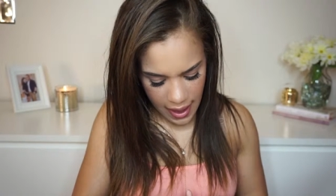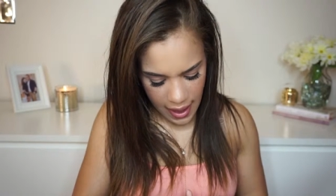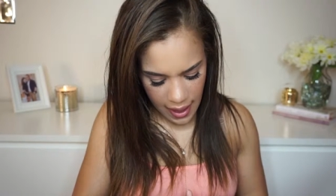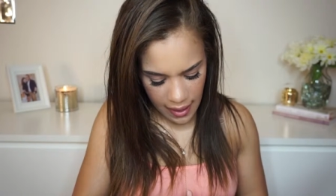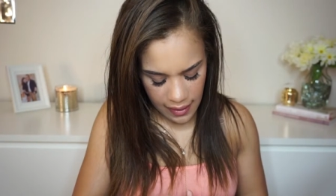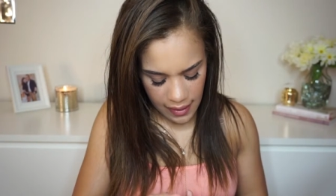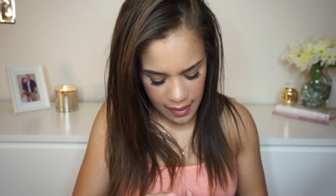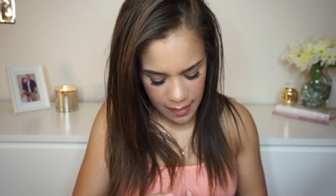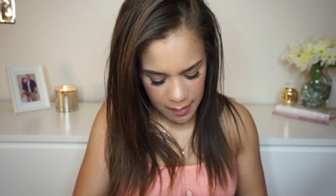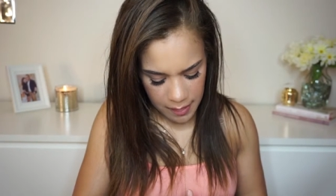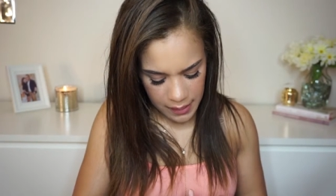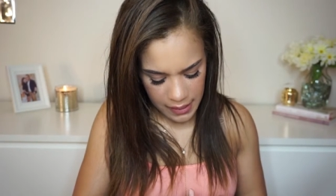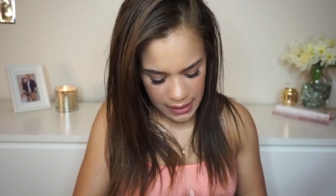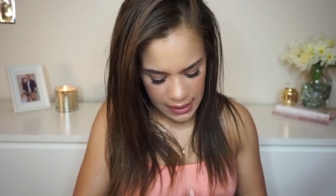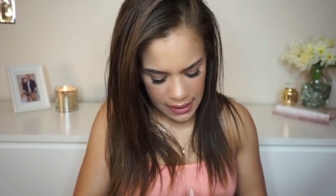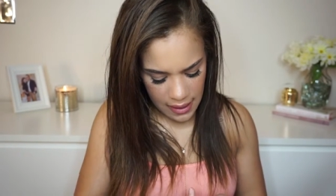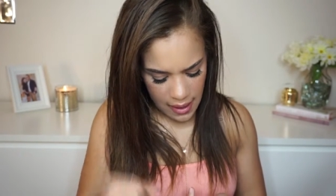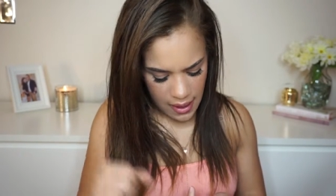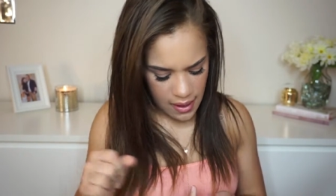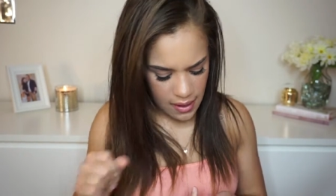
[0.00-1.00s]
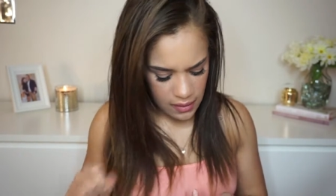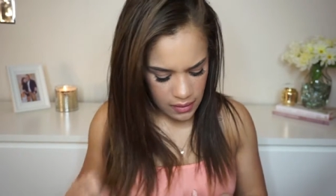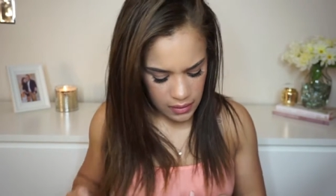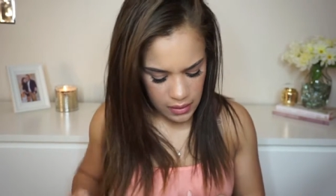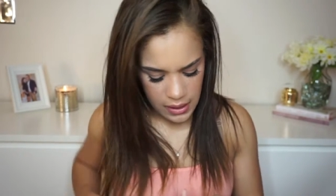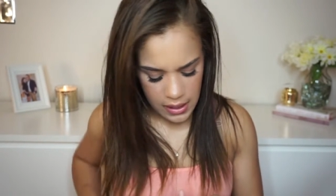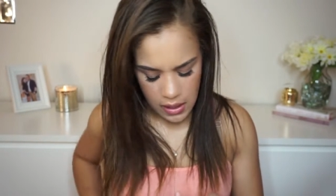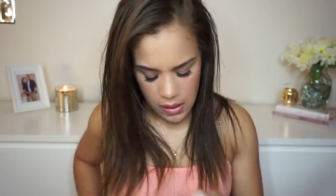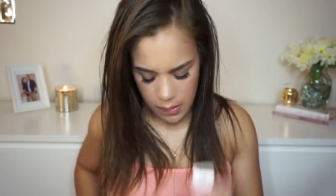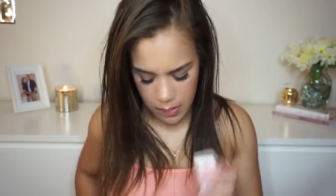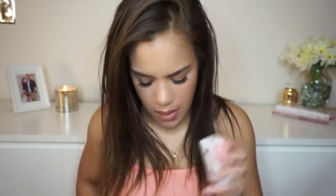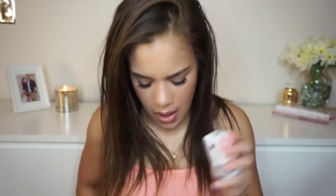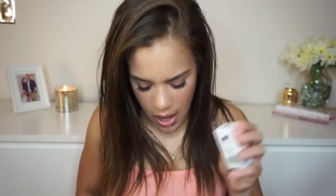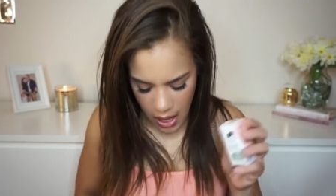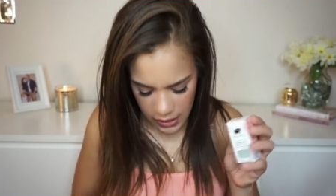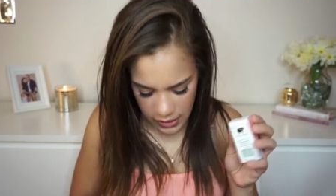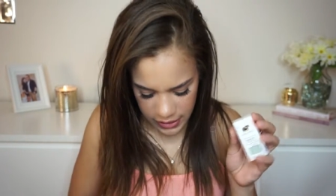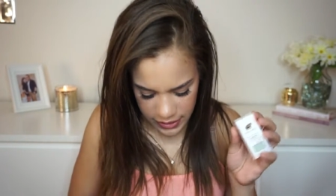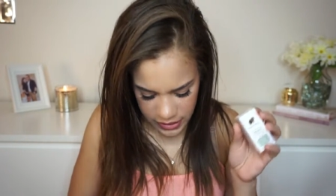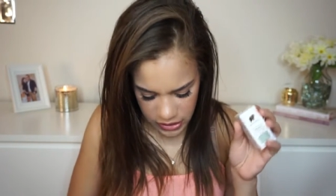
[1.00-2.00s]
Ella plus Mila nail
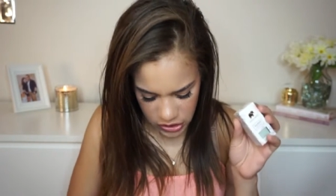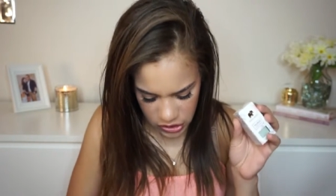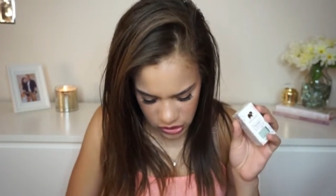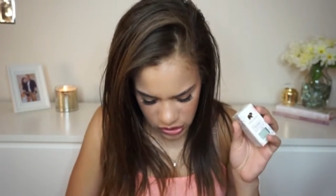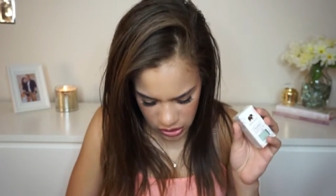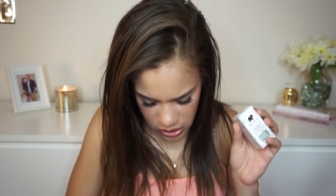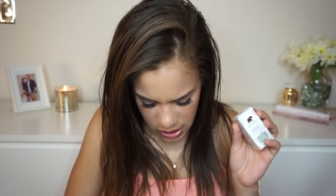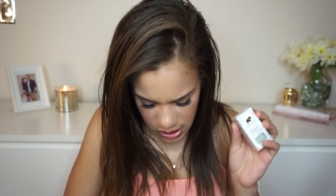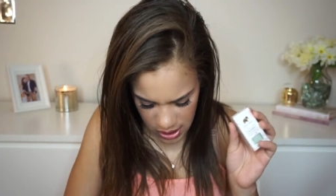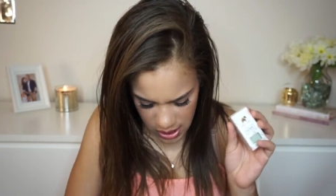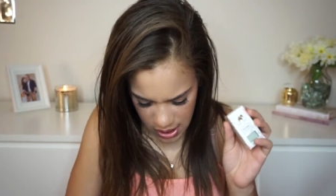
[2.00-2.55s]
polish.